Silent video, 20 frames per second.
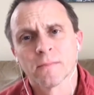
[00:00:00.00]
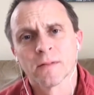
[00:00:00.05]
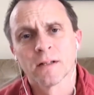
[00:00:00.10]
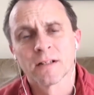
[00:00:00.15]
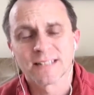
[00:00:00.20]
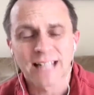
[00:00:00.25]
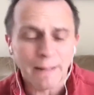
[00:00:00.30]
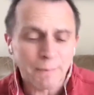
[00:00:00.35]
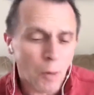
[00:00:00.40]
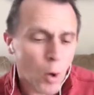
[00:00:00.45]

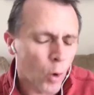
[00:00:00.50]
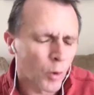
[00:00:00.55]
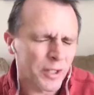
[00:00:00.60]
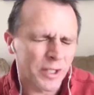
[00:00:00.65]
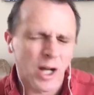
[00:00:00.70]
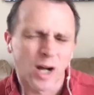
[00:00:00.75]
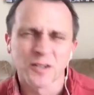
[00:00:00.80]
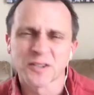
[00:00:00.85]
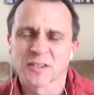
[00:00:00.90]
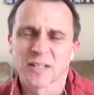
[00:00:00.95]
Stop
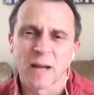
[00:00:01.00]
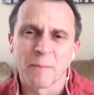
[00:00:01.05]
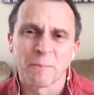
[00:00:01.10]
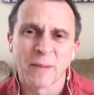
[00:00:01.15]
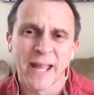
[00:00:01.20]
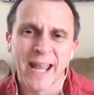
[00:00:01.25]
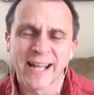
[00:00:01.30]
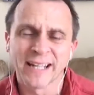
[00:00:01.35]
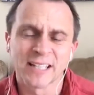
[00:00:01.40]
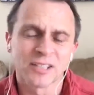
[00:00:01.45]
holding on to that
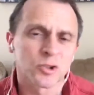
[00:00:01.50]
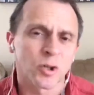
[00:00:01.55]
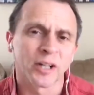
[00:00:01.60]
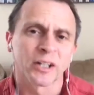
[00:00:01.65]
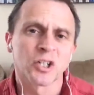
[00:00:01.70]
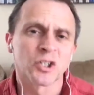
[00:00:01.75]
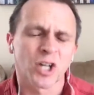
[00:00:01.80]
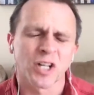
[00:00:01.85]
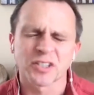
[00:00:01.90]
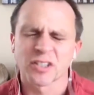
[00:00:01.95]
pain and trying
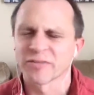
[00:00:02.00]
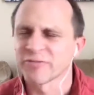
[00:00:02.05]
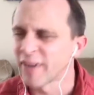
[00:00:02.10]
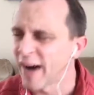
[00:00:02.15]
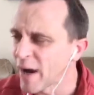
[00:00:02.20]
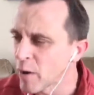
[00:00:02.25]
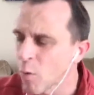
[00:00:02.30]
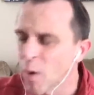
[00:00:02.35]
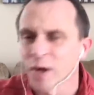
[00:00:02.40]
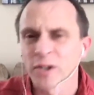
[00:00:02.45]
to
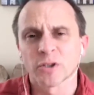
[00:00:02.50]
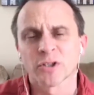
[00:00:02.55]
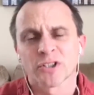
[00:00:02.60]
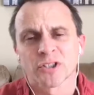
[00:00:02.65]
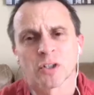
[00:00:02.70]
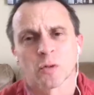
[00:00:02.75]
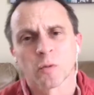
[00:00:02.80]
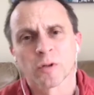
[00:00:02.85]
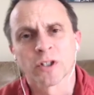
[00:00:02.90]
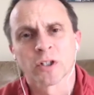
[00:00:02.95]
justify why you're
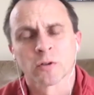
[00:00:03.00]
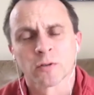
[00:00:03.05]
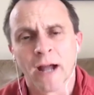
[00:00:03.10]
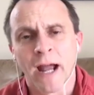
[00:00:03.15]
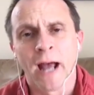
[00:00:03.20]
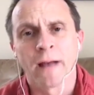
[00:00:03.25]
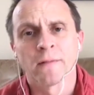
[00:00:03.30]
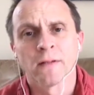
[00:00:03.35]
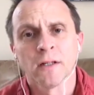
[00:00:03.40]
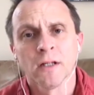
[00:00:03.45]
still where you're
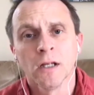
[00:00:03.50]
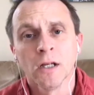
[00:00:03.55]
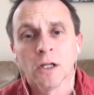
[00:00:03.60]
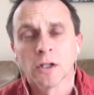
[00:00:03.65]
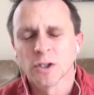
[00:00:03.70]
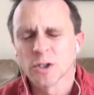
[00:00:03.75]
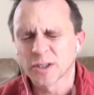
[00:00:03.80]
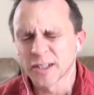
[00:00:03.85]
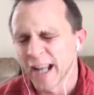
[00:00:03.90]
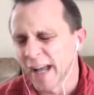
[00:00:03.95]
at.
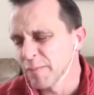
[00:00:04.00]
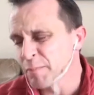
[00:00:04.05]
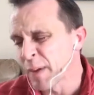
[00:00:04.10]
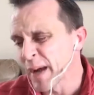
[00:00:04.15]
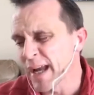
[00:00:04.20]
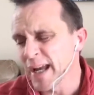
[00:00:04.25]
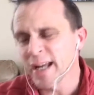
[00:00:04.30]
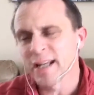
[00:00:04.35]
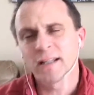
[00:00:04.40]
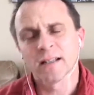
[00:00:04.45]
You can have
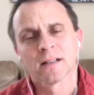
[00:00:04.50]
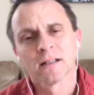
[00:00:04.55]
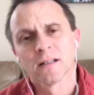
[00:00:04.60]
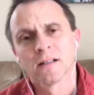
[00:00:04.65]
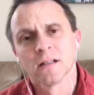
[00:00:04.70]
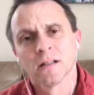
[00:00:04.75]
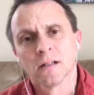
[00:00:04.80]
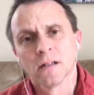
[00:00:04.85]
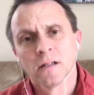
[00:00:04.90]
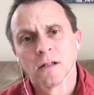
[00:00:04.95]
pain
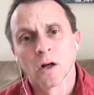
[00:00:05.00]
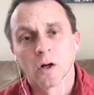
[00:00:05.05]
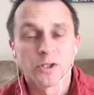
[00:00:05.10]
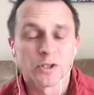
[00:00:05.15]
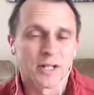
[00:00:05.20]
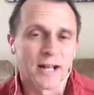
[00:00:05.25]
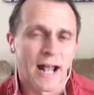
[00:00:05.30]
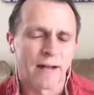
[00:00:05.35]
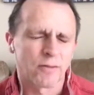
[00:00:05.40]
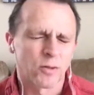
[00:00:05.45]
or you
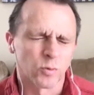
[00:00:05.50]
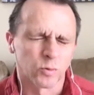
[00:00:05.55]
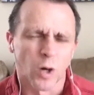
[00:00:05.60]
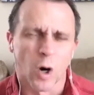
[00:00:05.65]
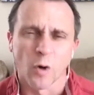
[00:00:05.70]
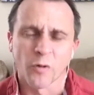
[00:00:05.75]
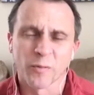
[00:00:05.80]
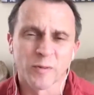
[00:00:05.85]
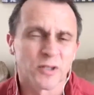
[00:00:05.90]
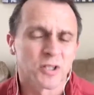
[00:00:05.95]
can have
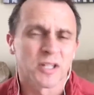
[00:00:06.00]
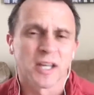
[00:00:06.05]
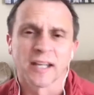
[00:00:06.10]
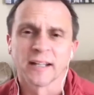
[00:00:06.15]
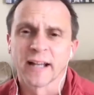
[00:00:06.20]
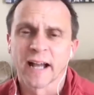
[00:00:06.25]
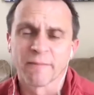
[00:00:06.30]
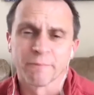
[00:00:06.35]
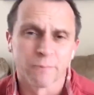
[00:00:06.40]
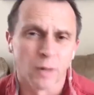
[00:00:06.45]
growth, but you
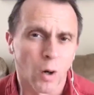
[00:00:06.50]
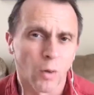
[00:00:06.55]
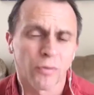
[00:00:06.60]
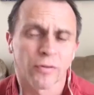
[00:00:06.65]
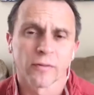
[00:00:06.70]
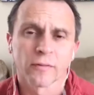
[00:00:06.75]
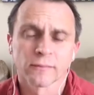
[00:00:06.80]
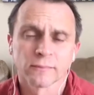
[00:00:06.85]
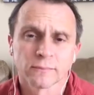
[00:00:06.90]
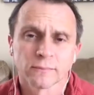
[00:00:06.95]
can't have
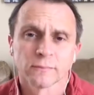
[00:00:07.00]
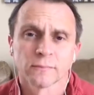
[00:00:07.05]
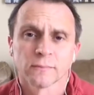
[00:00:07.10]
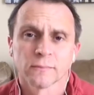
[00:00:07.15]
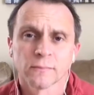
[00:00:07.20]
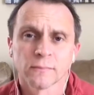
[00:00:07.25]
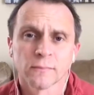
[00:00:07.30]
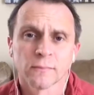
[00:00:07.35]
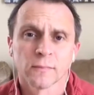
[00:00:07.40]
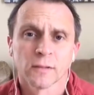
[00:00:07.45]
both.
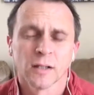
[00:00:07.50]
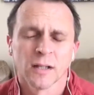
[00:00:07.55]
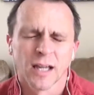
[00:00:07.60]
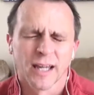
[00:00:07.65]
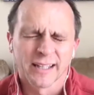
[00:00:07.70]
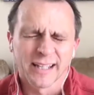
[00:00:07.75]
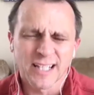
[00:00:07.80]
And